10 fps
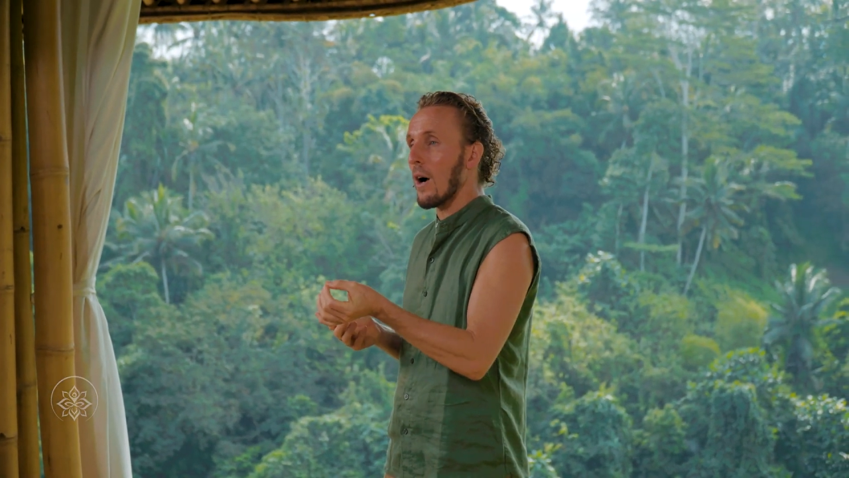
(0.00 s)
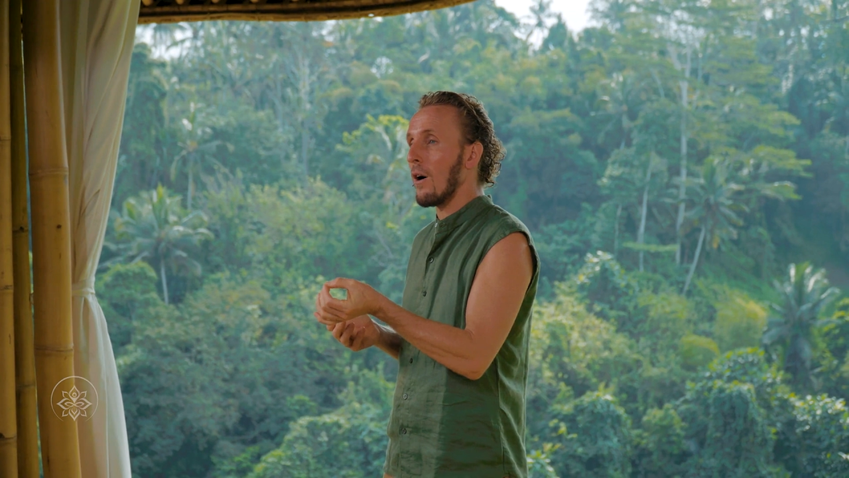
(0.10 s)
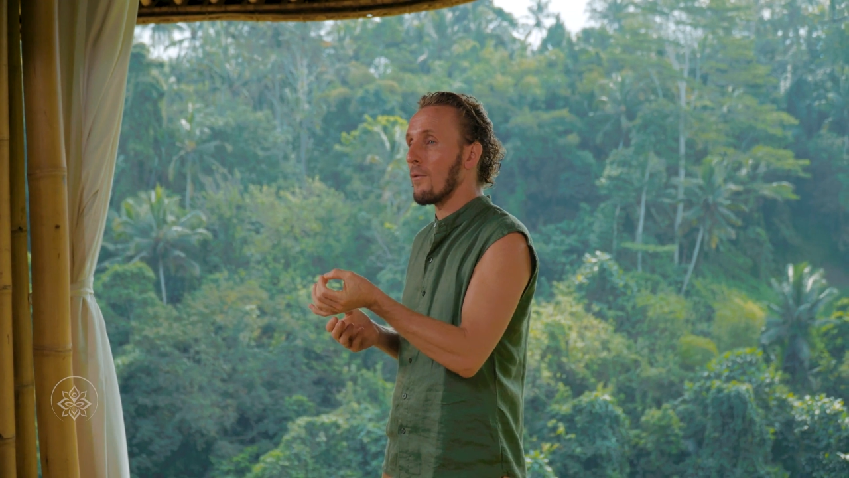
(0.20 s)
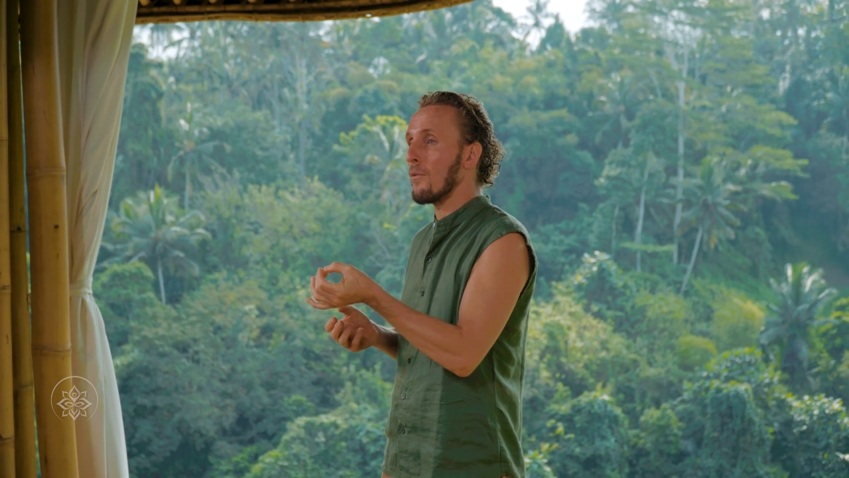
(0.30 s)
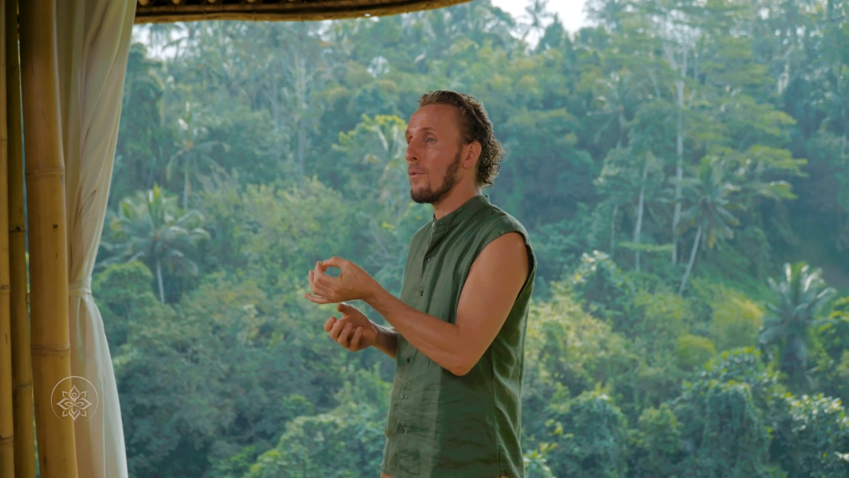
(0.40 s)

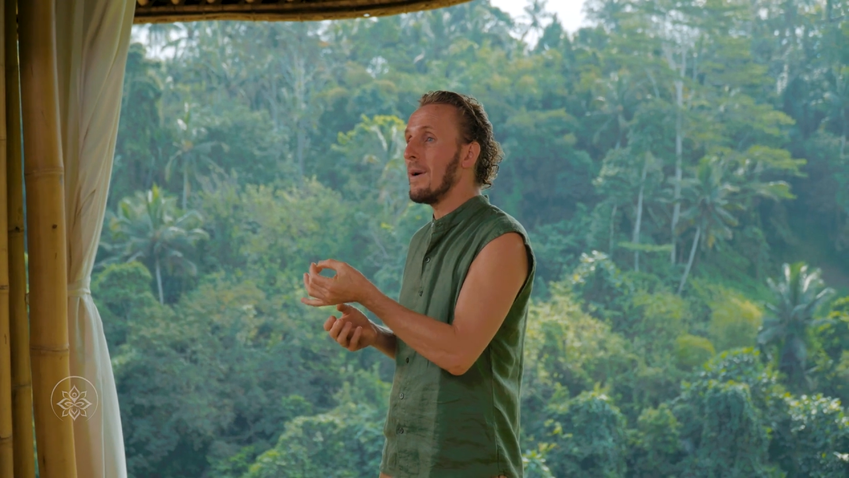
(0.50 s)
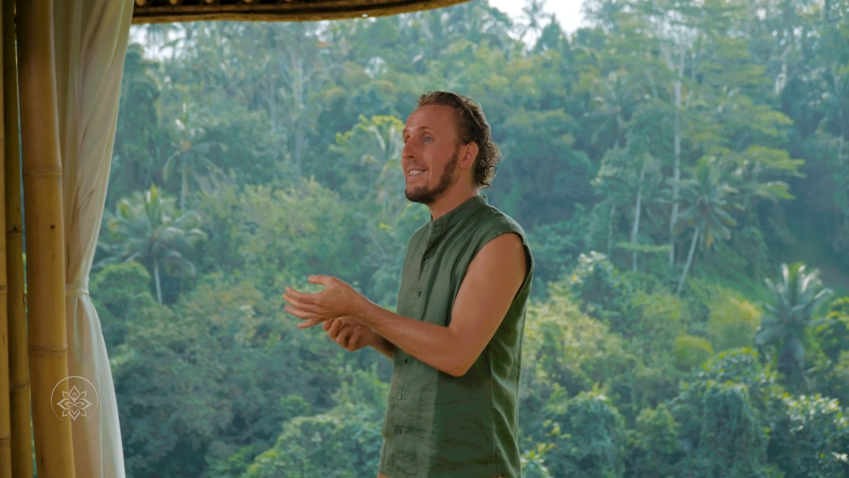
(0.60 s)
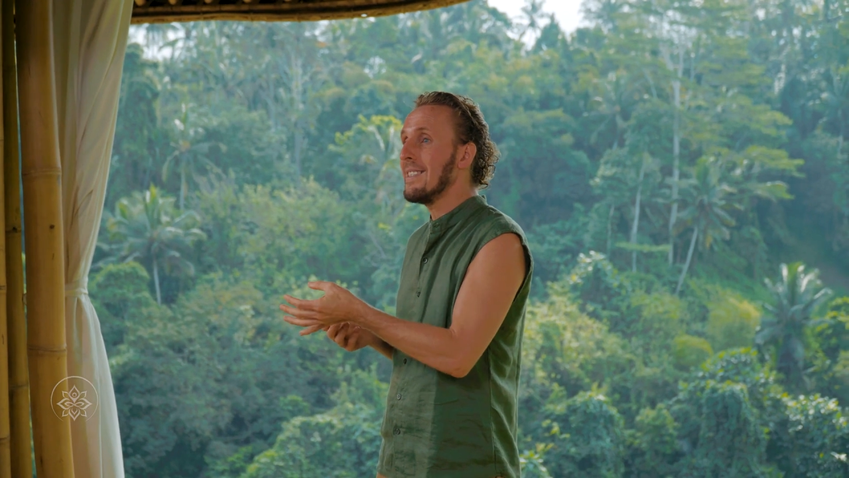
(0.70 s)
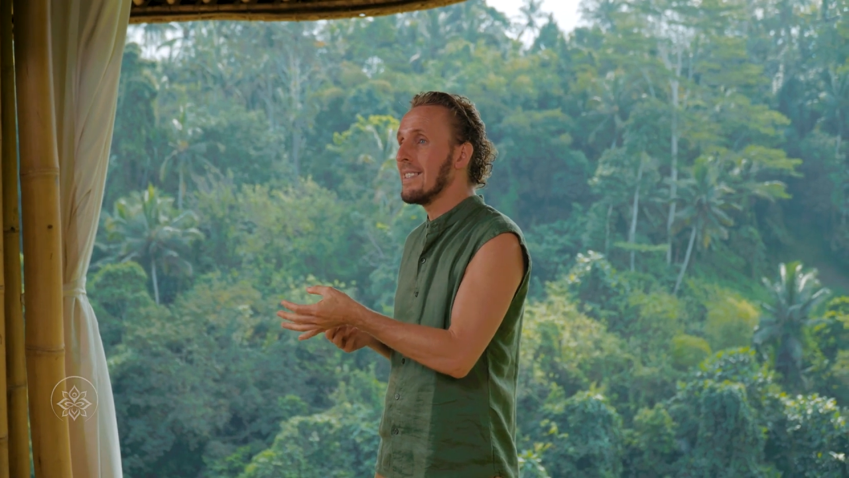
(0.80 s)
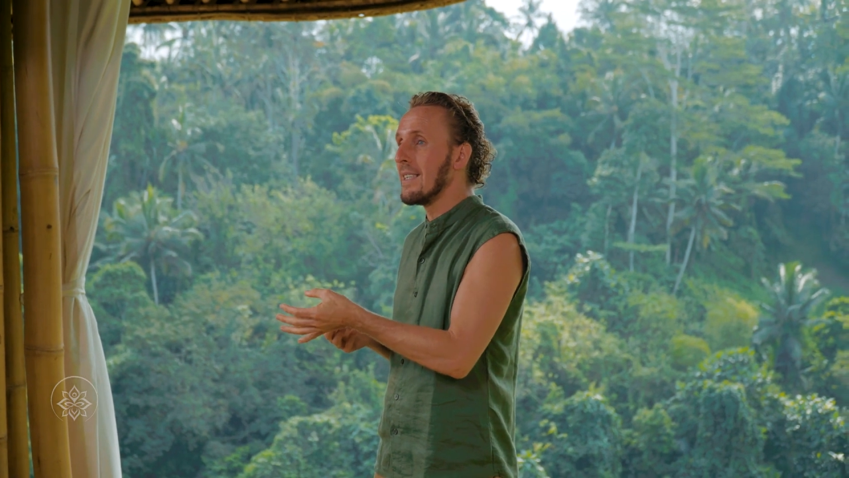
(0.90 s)
of
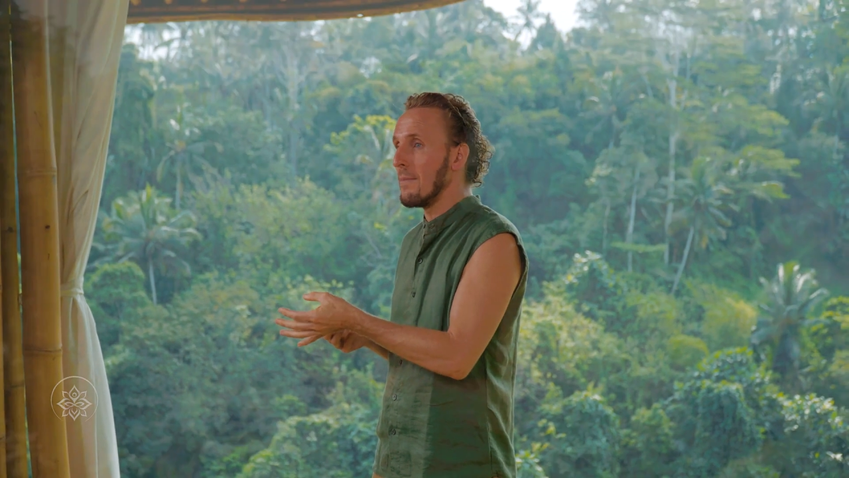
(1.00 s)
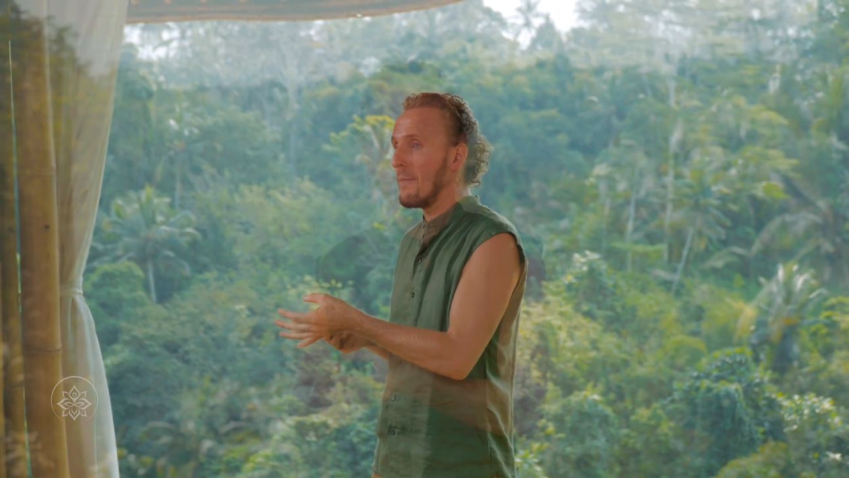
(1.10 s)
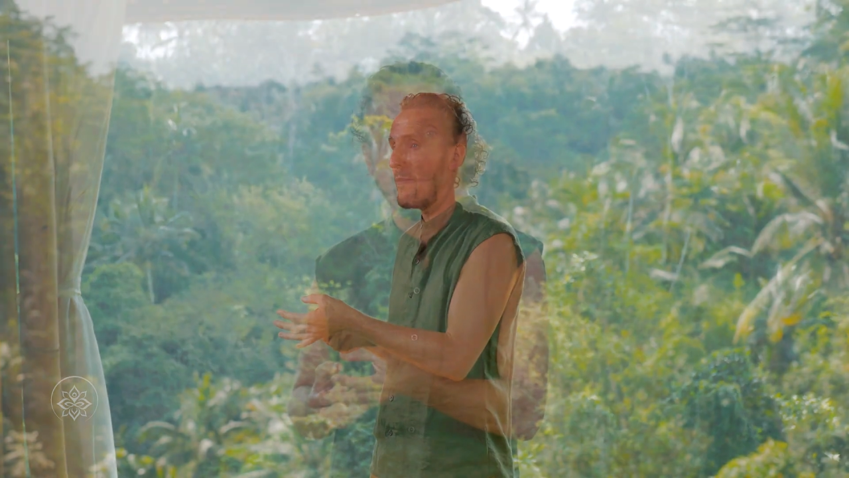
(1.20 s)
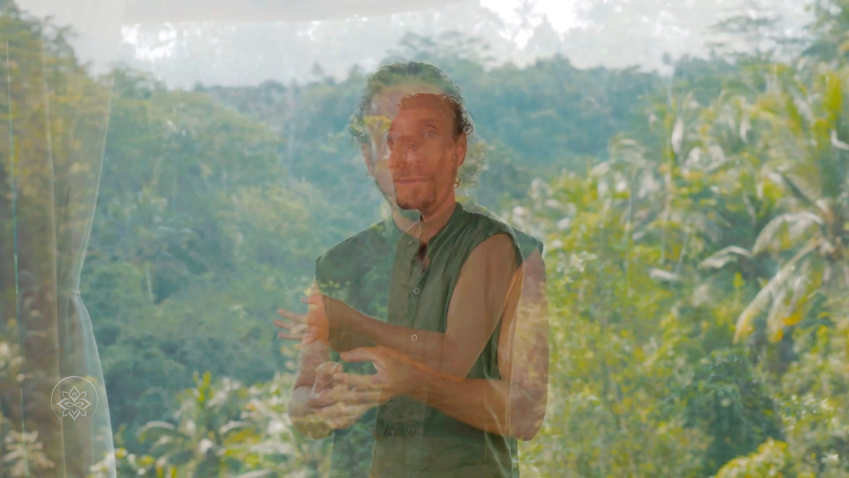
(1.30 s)
wisdom.